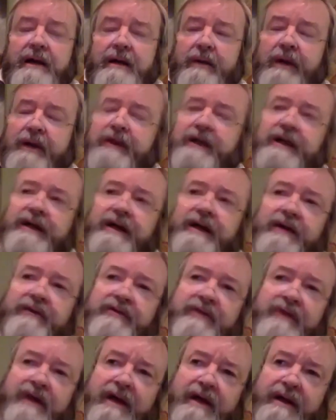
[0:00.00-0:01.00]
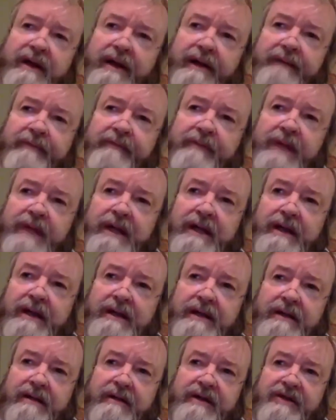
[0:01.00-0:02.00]
One can go further.
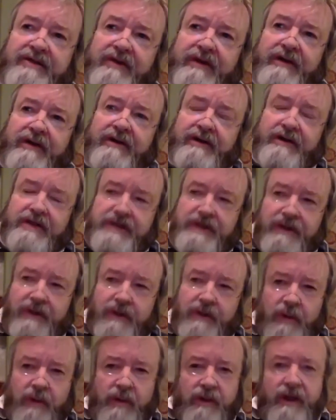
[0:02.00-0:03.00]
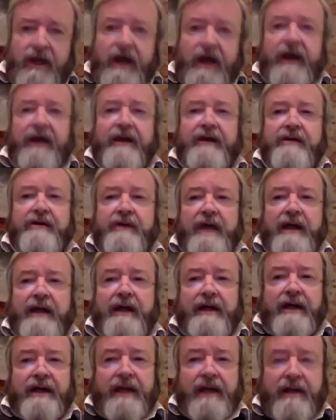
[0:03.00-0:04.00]
There is a condition called
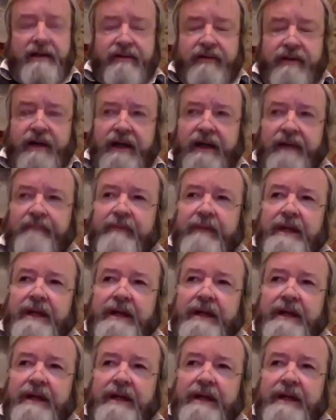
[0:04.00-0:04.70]
hydranencephaly.